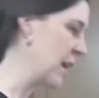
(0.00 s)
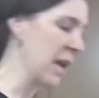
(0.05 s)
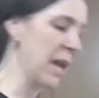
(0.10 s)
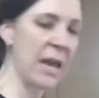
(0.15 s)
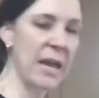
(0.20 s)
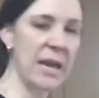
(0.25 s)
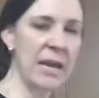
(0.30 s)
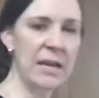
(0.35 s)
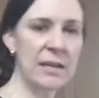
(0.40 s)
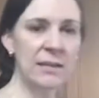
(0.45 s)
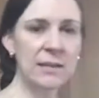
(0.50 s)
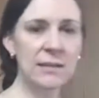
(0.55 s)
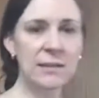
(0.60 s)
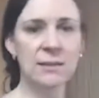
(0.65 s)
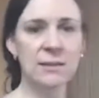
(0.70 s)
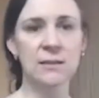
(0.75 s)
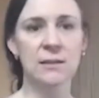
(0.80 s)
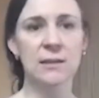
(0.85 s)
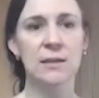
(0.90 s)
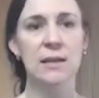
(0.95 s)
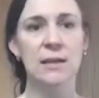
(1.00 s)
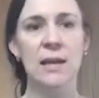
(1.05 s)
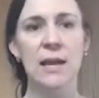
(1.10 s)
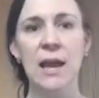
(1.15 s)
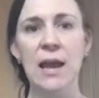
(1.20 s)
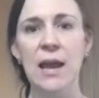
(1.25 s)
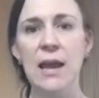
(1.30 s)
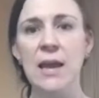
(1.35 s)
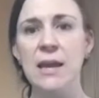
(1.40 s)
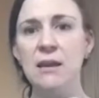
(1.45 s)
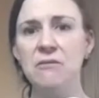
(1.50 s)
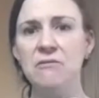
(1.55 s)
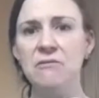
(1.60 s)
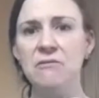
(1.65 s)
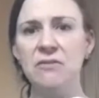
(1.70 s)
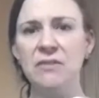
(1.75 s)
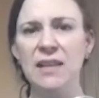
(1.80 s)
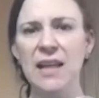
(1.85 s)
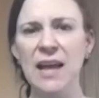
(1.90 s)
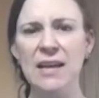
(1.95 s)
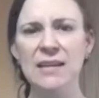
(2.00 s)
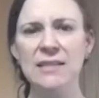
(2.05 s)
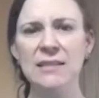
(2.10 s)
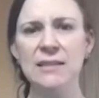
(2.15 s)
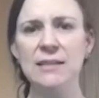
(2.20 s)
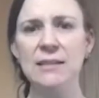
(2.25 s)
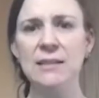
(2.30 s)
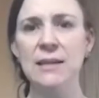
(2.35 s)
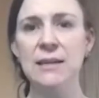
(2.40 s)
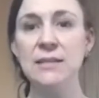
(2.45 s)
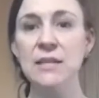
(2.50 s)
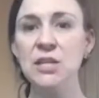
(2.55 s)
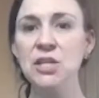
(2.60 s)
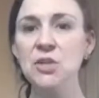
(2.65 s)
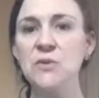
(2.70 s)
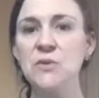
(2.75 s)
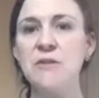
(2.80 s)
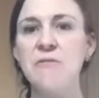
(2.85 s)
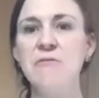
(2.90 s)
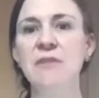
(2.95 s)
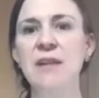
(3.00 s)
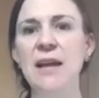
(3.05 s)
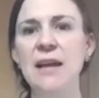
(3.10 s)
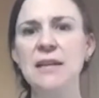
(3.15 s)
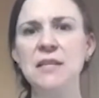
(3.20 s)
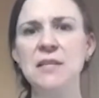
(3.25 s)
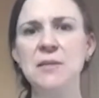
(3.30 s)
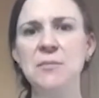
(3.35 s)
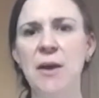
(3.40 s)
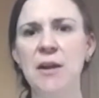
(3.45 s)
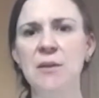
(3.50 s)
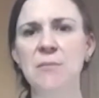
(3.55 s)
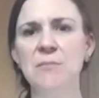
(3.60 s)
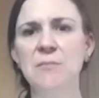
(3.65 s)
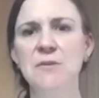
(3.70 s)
And a dish with a flattened bottom.